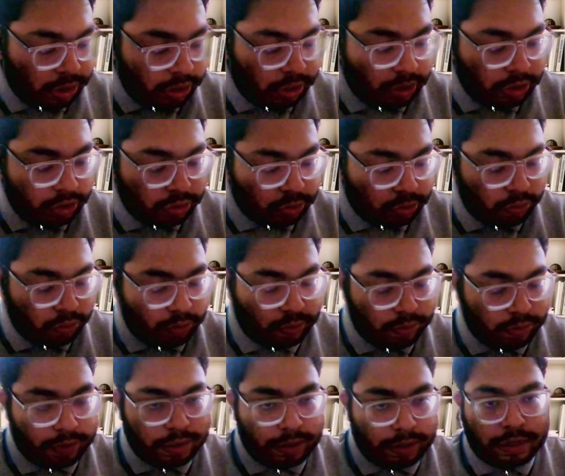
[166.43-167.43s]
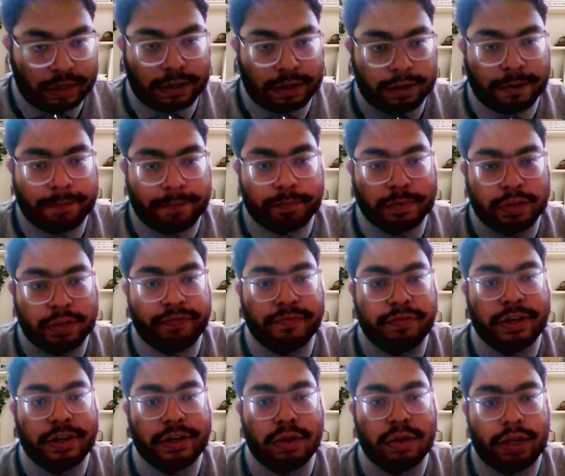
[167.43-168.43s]
So if we
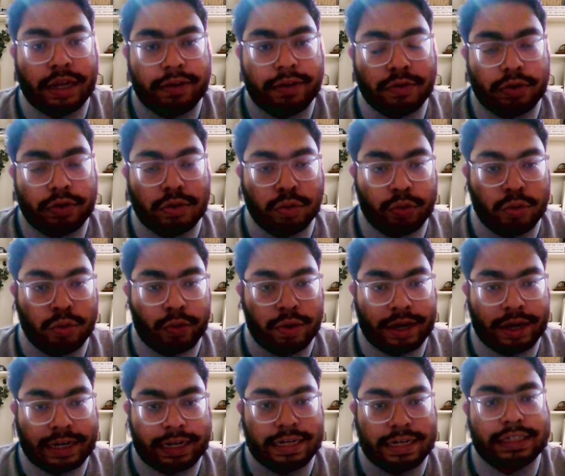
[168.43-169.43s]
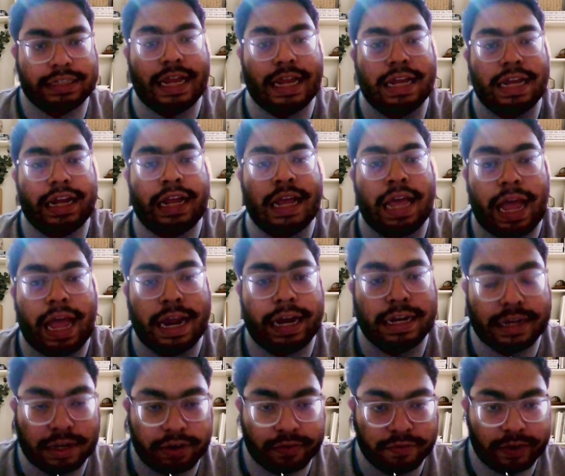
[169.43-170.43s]
have two quantities like height
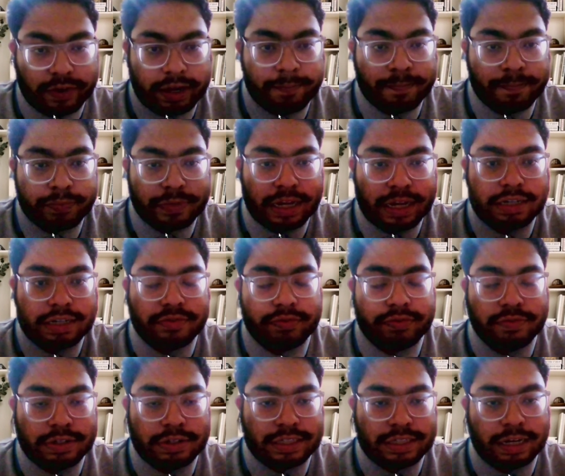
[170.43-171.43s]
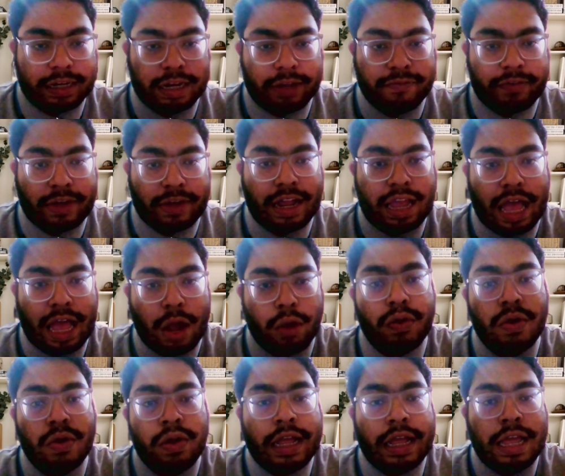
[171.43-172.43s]
and weight, it will signify how
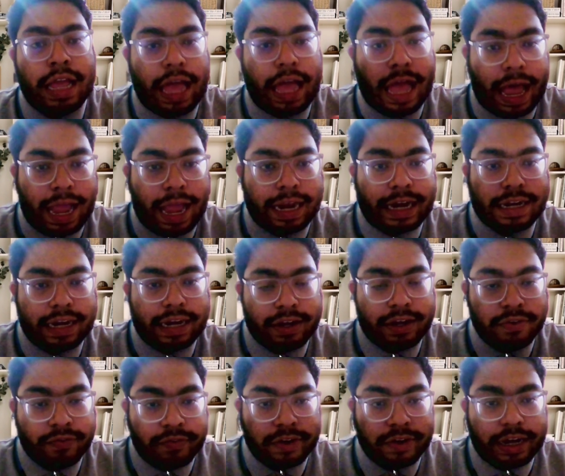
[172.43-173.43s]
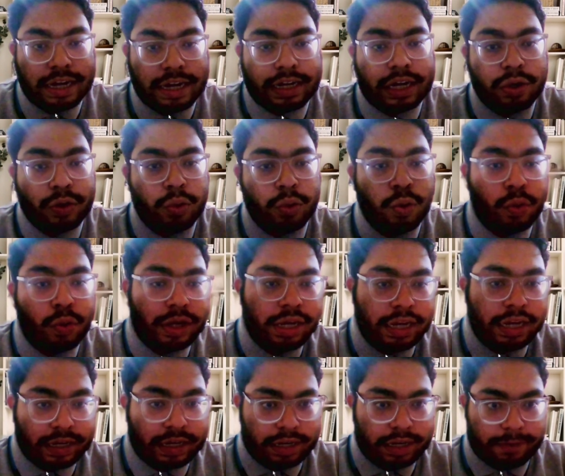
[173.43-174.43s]
height and weight are
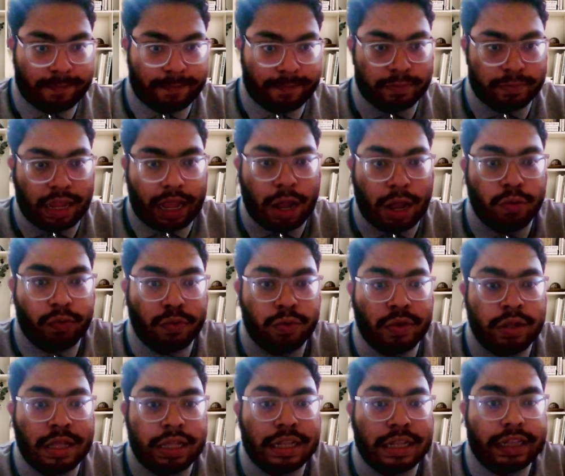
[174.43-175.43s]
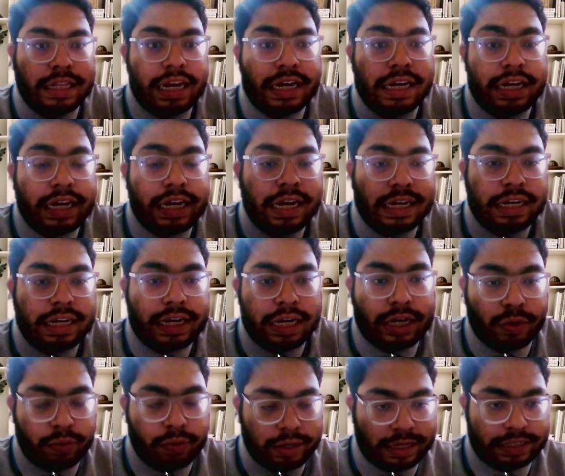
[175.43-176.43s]
correlated, how they are related to
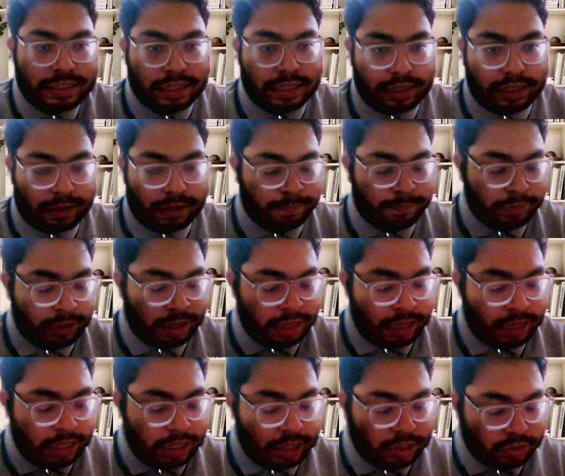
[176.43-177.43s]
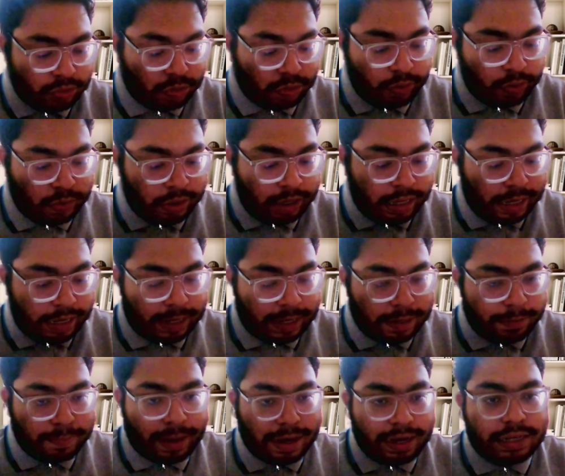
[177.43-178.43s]
each other. So it
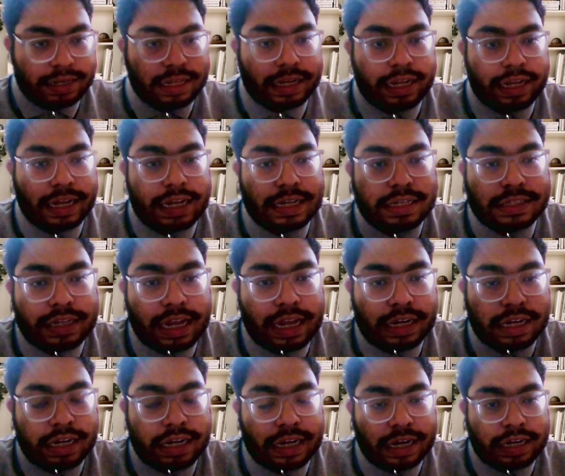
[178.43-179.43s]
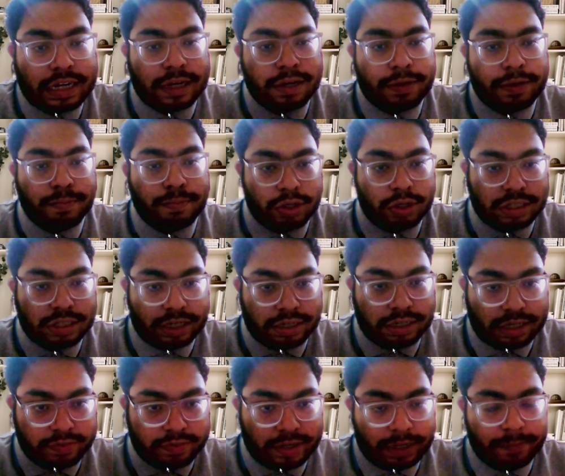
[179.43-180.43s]
might be the case they are related
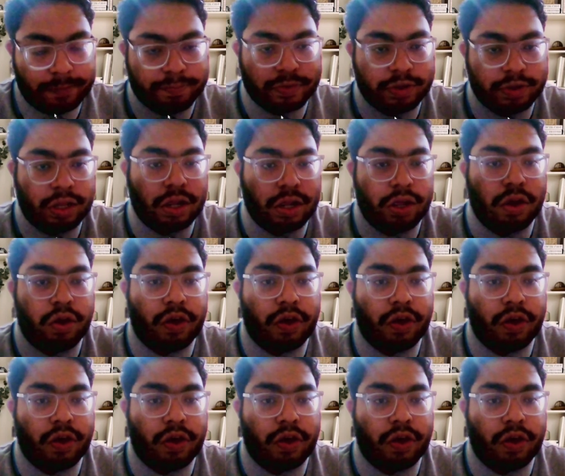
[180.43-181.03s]
positively or